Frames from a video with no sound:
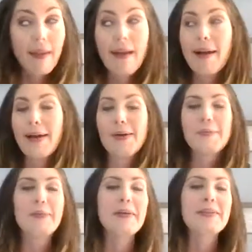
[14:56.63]

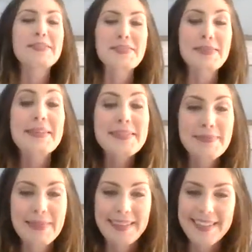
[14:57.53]
So he has a
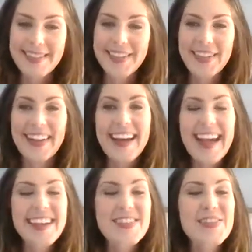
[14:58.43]
PlayStation,
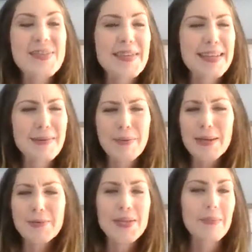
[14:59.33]
and so he
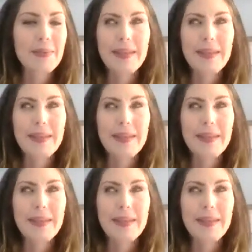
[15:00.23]
wound up